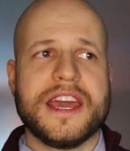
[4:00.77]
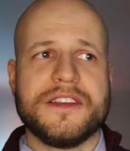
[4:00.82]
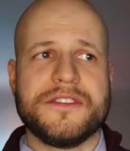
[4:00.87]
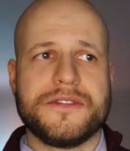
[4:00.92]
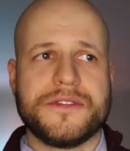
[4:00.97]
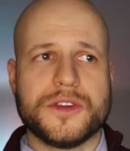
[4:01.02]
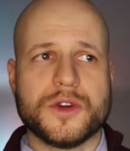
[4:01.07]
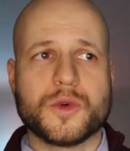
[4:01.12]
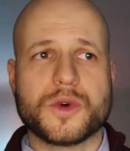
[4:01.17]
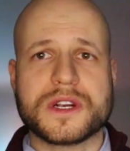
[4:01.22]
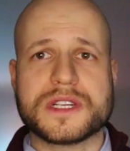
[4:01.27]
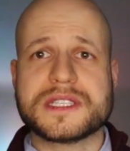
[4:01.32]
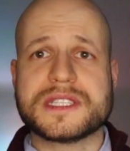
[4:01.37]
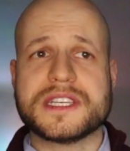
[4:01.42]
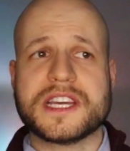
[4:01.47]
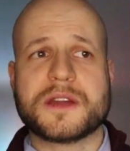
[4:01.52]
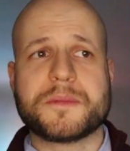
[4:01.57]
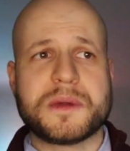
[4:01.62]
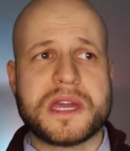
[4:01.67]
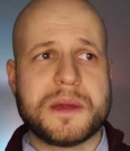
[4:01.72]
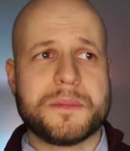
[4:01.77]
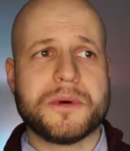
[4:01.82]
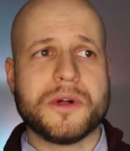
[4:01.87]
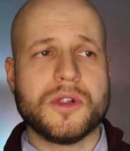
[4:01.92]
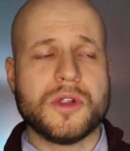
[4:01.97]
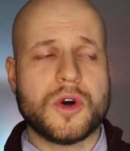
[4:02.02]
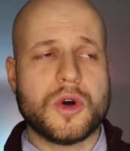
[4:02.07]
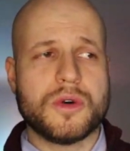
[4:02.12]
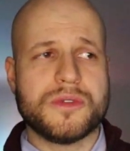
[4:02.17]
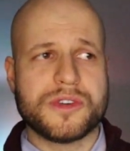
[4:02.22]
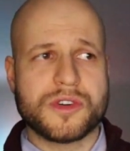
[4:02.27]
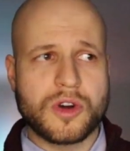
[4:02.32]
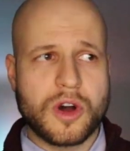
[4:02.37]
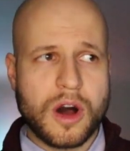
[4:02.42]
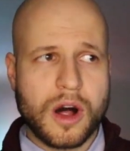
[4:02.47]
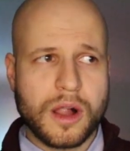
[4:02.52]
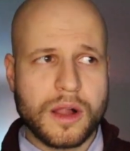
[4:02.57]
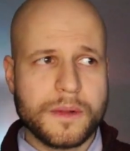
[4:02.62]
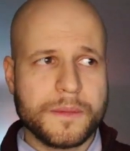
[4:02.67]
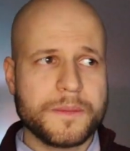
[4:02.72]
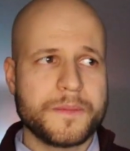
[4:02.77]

and fewer sick people overall.